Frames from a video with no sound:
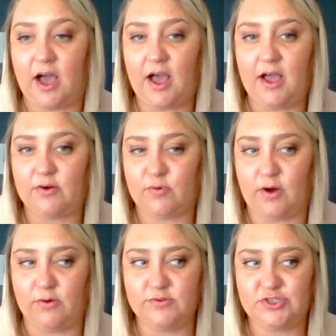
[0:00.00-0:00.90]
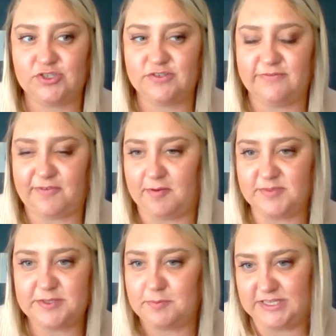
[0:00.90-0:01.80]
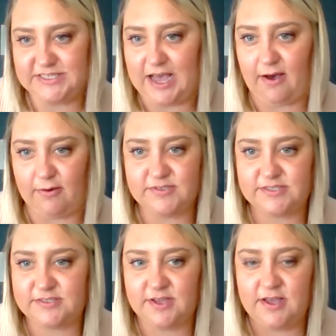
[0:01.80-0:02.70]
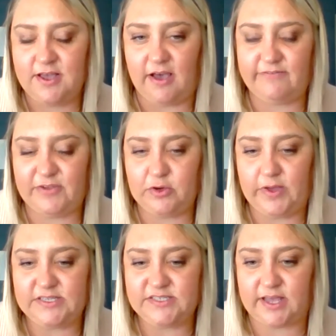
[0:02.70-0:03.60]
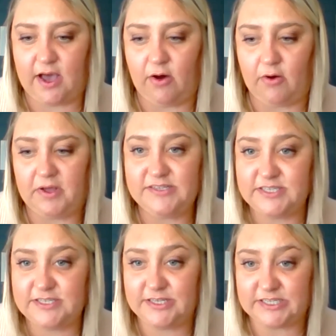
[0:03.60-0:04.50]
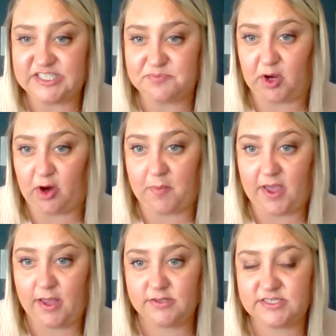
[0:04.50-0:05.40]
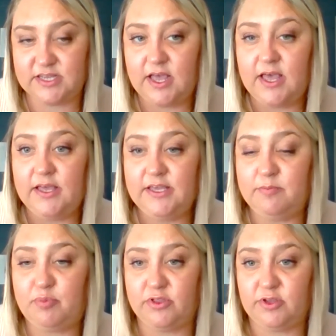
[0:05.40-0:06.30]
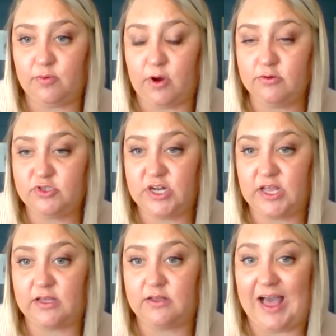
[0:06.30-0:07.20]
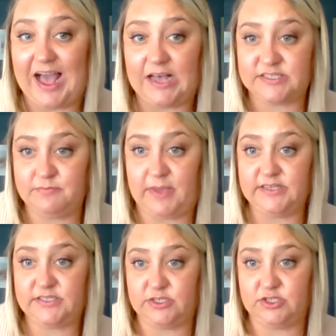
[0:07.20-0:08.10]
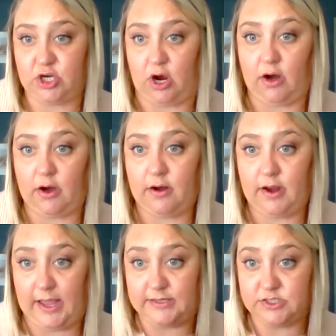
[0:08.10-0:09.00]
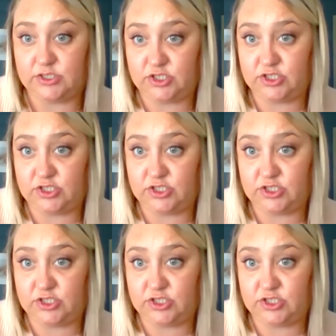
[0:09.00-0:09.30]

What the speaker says: got a roach from somebody's house a few weeks ago and did an experiment. He put the roach in a glass mason jar and